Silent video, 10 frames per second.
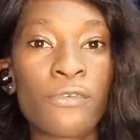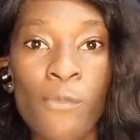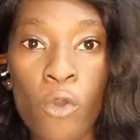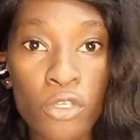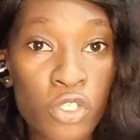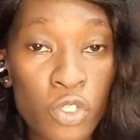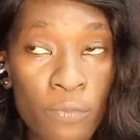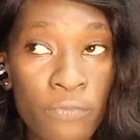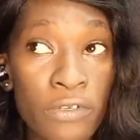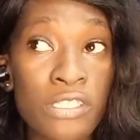from
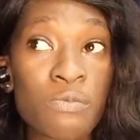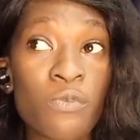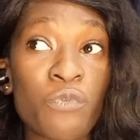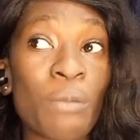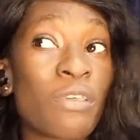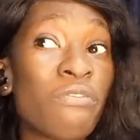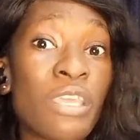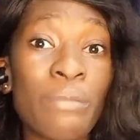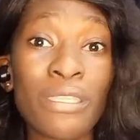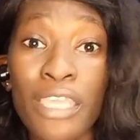costume for this movie, I'm giving
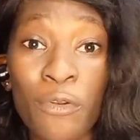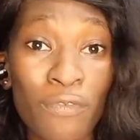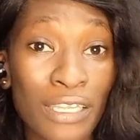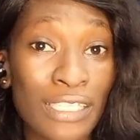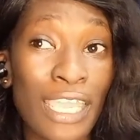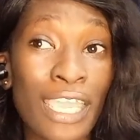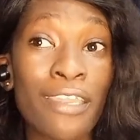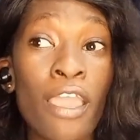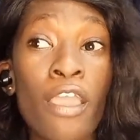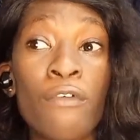them a 10 over 10